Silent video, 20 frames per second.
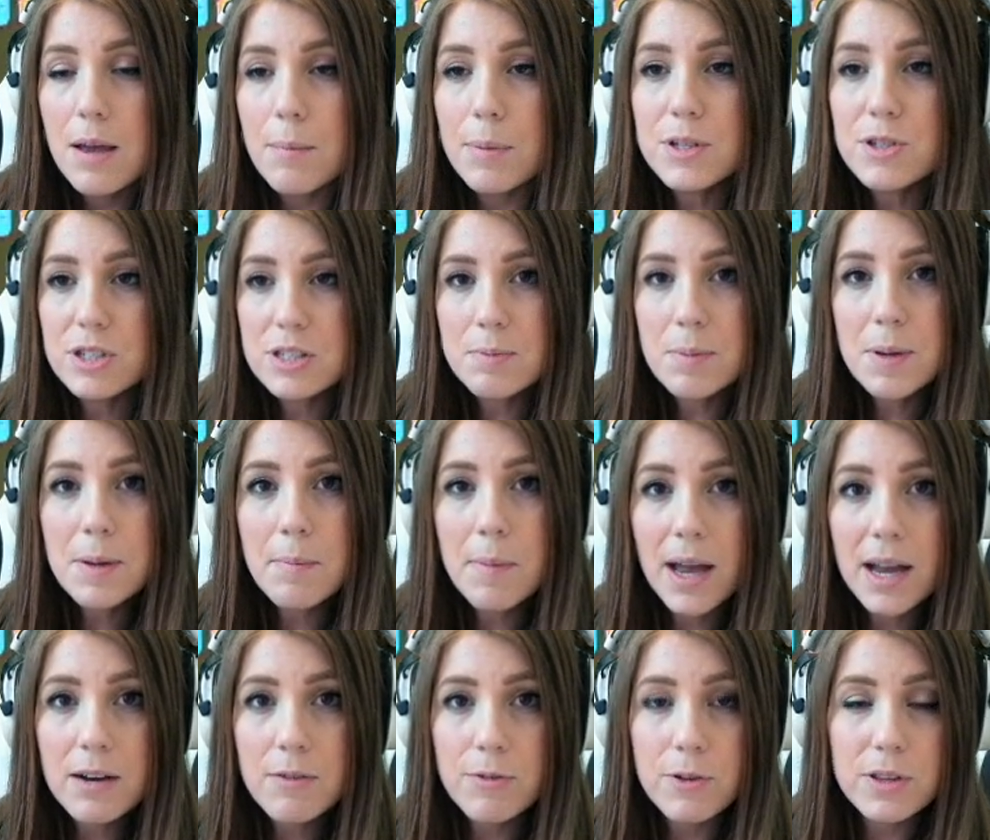But just be
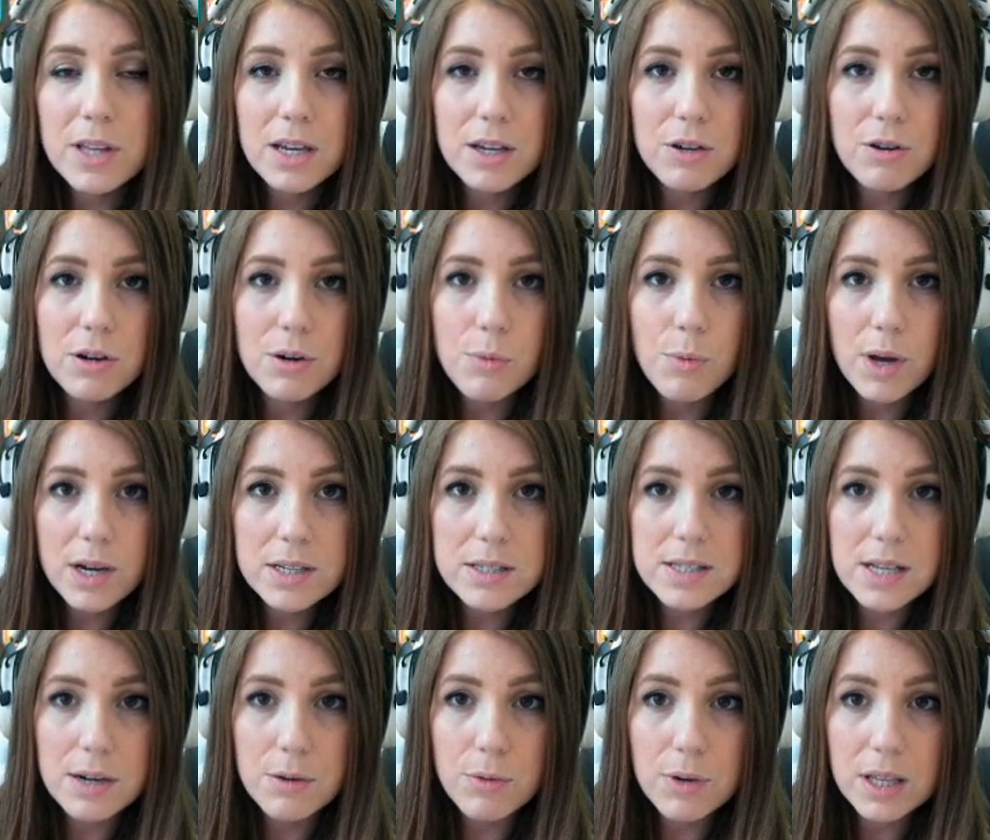mindful that you're gonna wanna
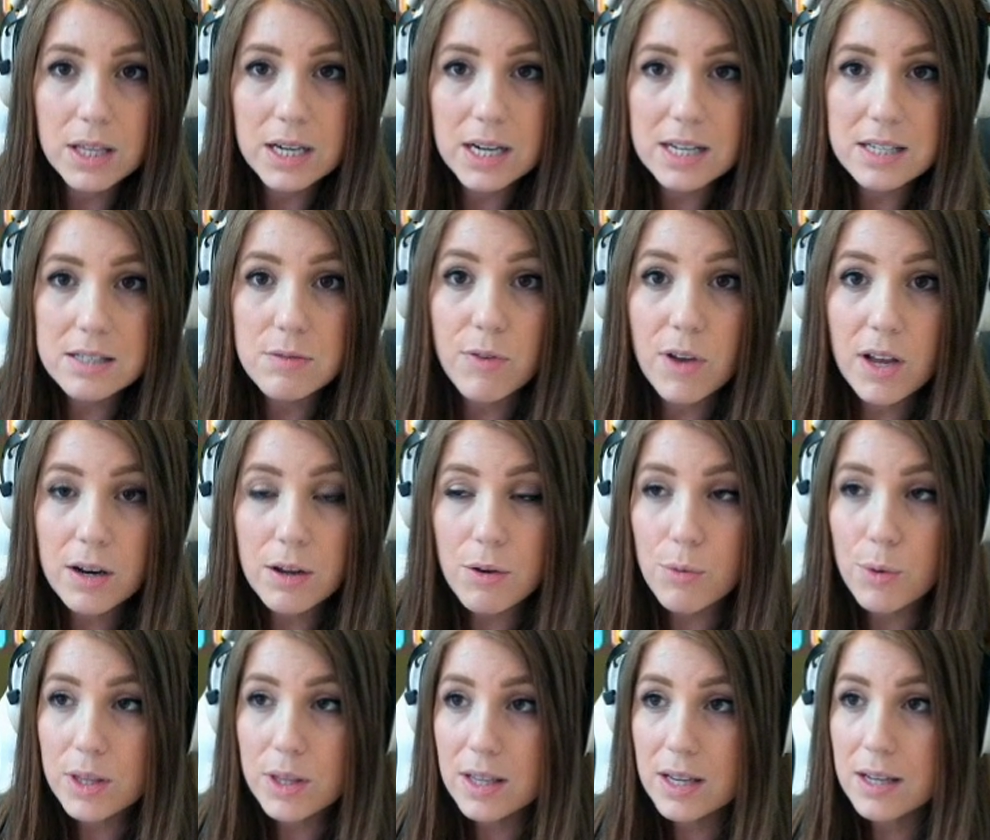set a really nice
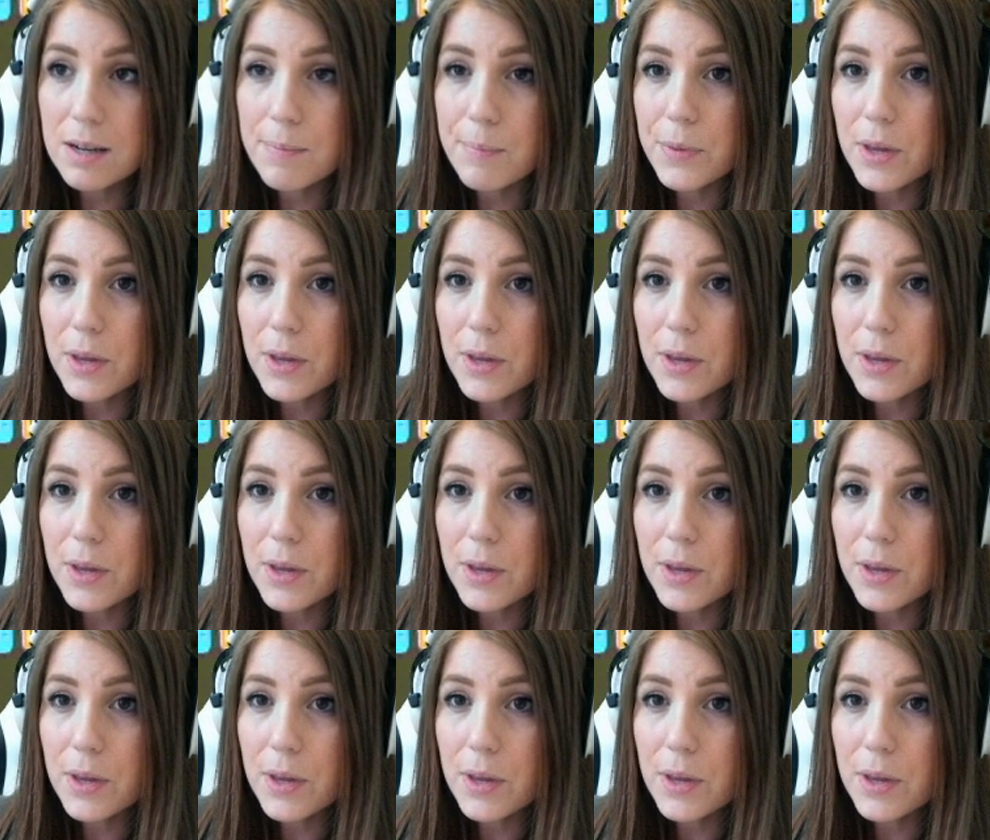funnel with it.